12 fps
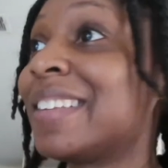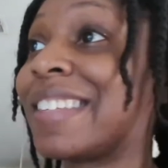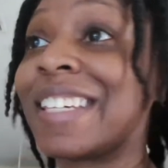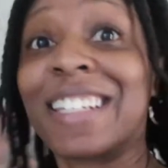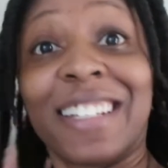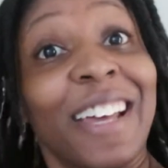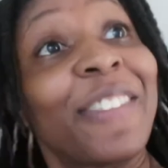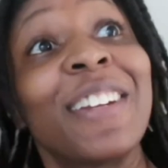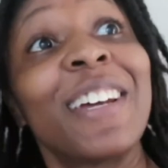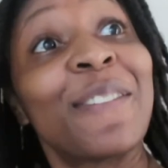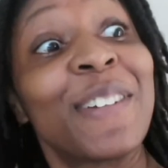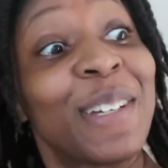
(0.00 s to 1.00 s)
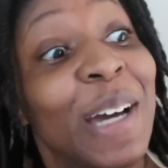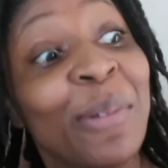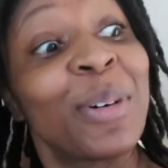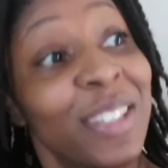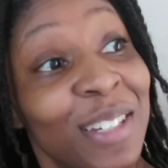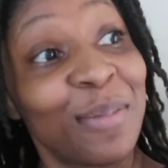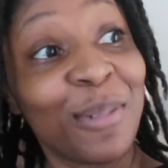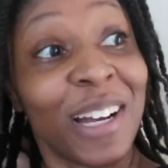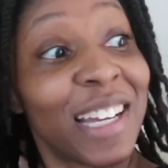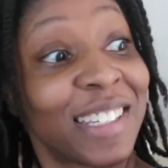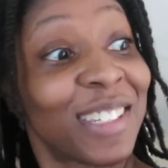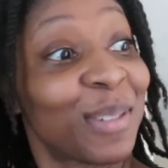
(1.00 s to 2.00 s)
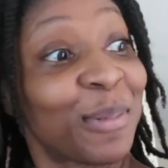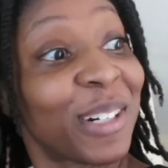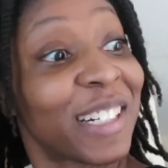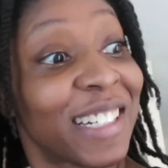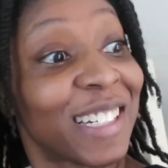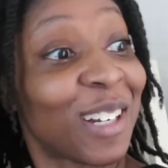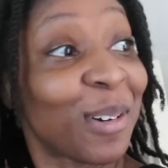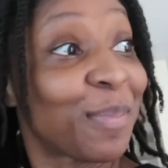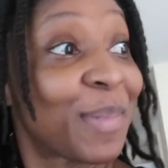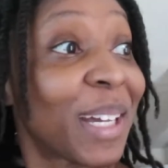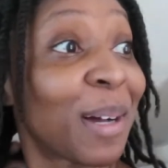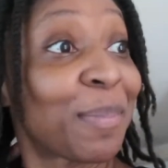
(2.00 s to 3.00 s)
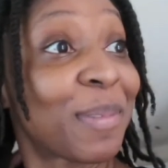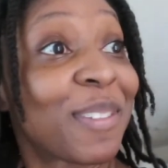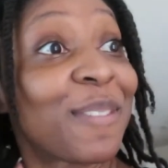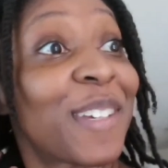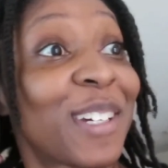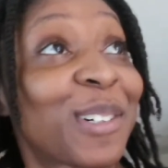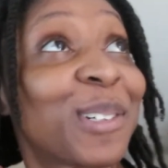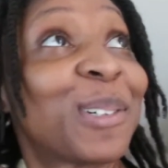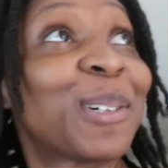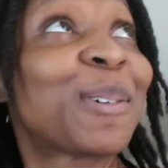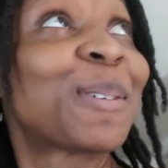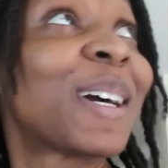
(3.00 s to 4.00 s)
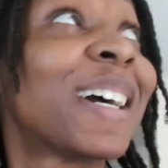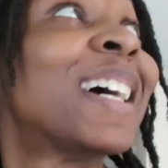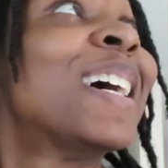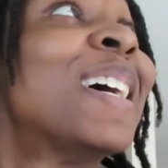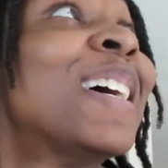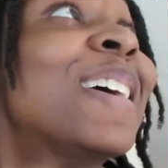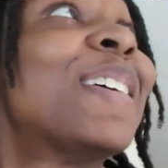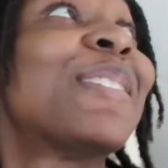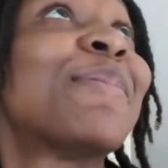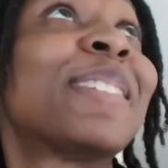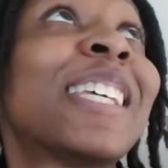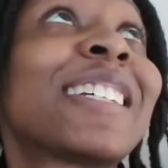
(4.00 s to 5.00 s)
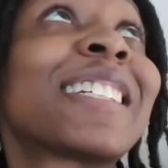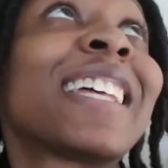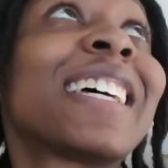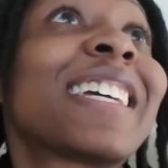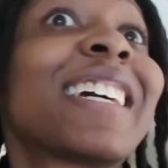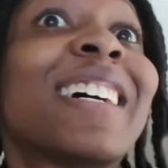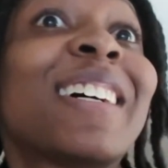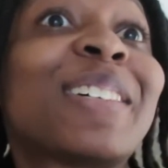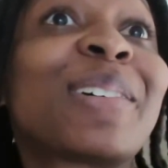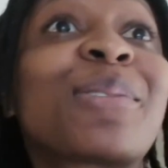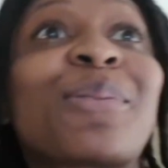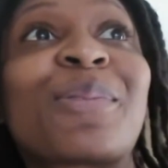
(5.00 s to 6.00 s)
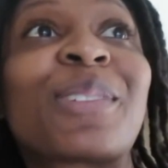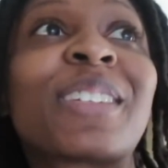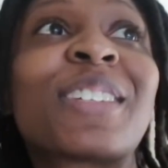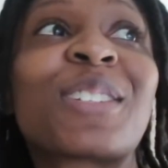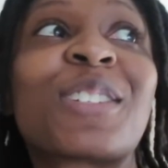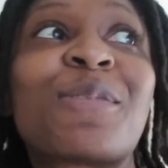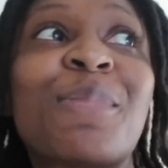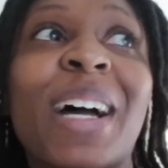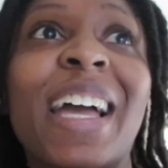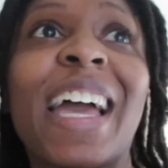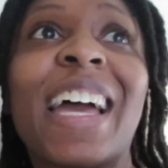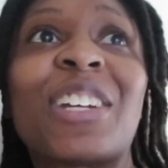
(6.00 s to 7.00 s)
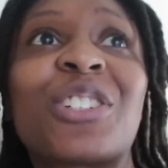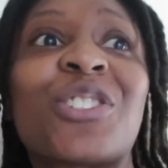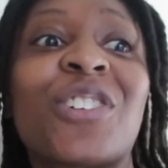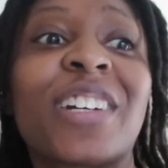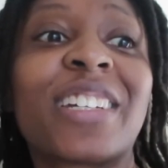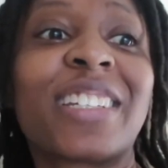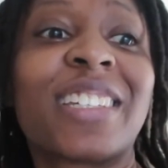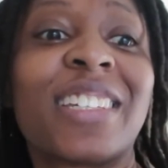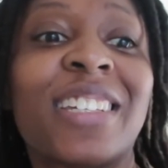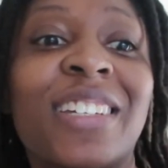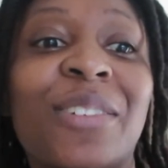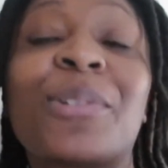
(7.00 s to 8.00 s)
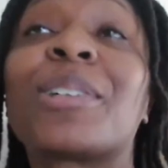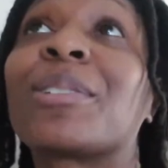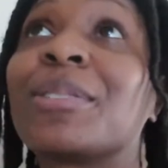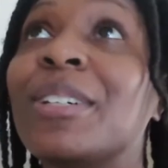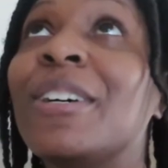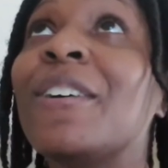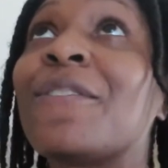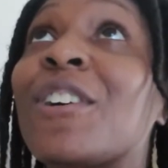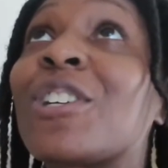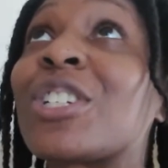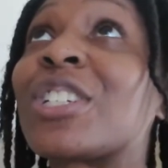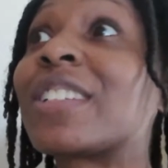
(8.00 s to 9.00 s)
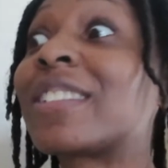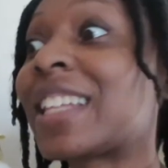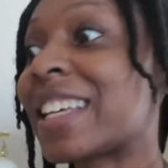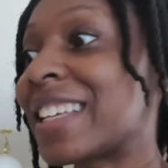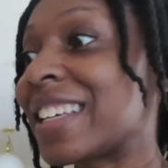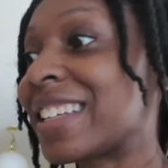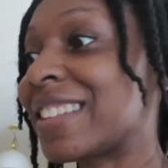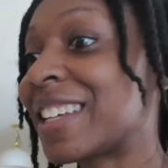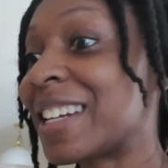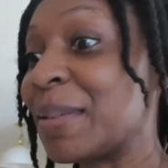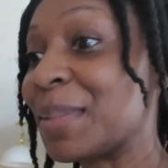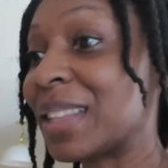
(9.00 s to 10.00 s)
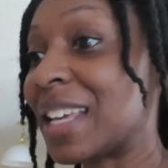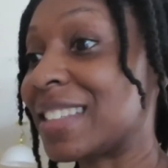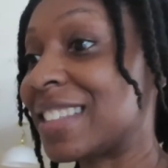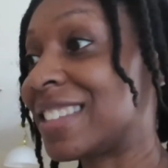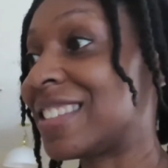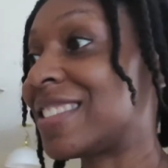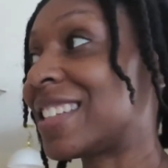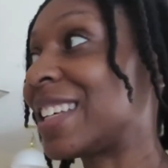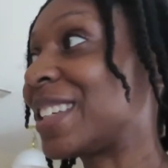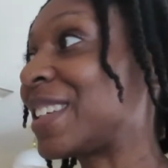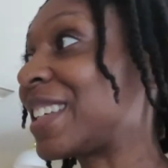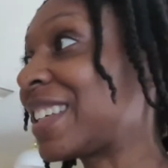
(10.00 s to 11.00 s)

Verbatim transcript: Thinking nothing of it. I went to Enterprise this morning to go pick up the vehicle. But then it's like, oh, since my address. Well, first she's like looking at my license. She's like,